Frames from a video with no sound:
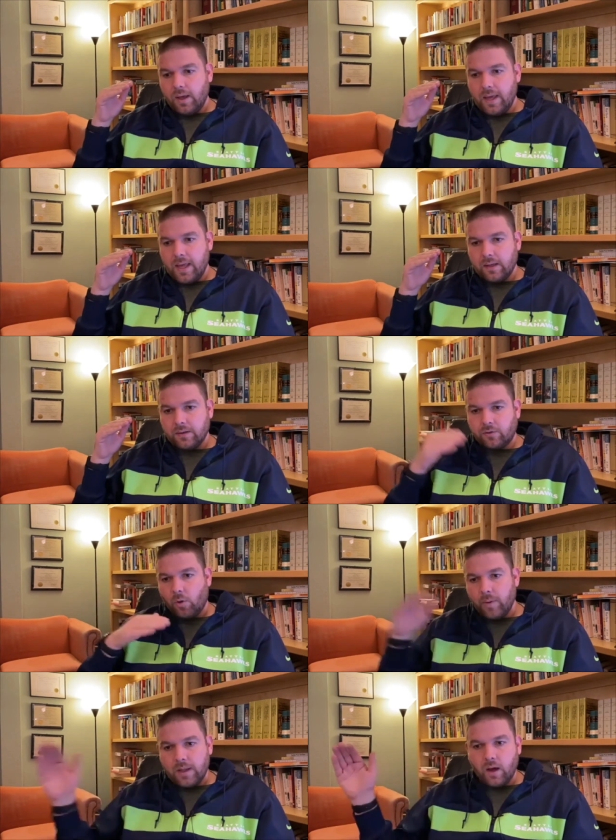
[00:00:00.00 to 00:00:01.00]
in
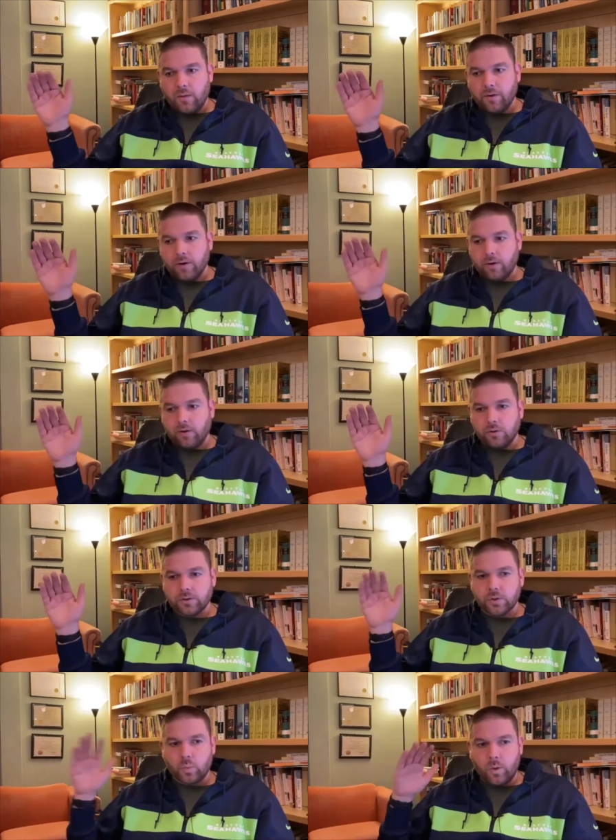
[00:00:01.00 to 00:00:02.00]
so many other
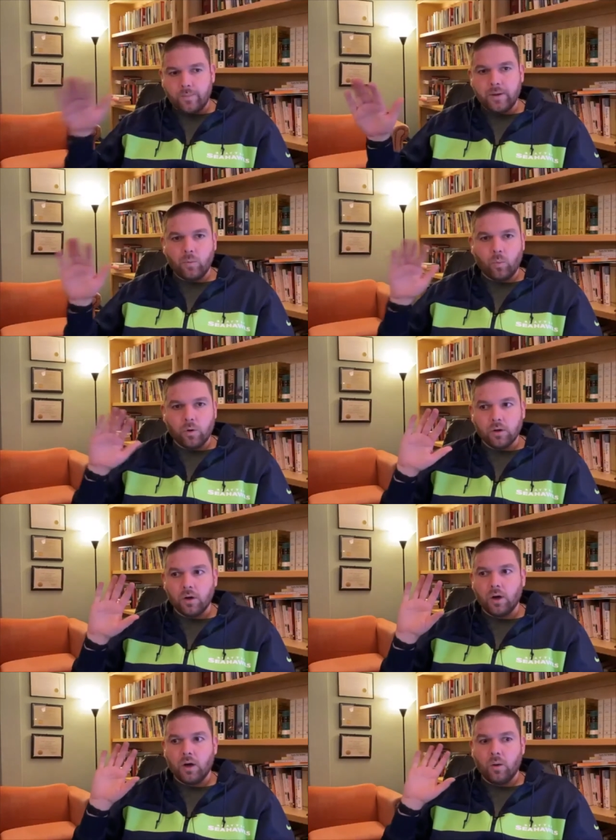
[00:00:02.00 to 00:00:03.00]
cultures women
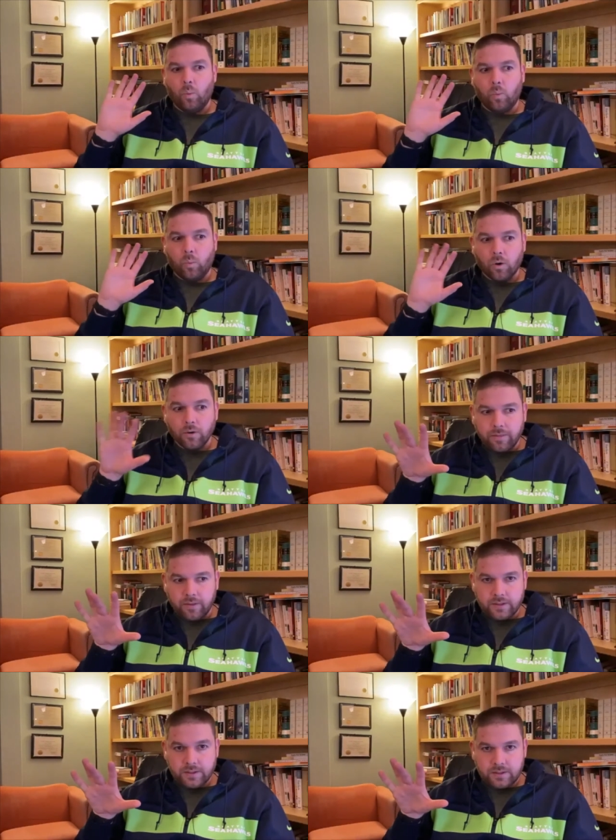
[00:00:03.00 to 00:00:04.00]
were
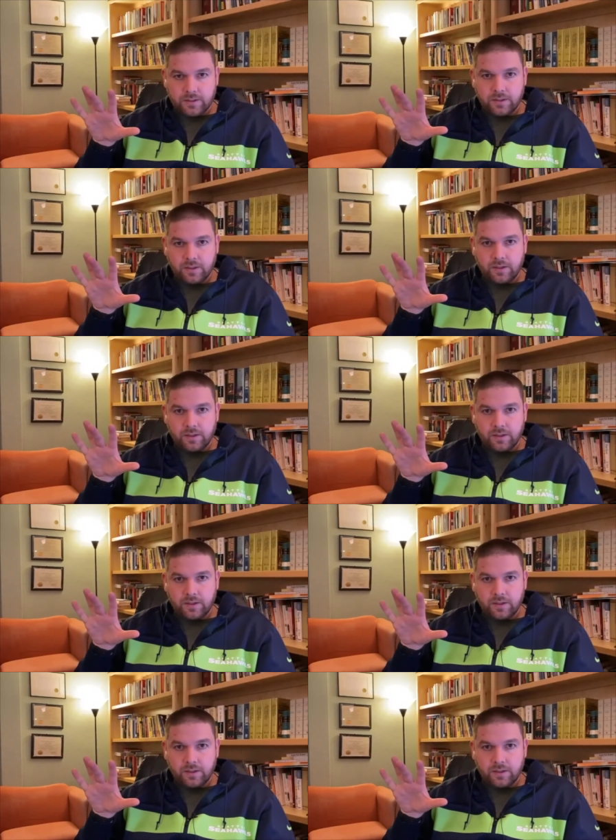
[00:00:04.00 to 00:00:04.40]
worthless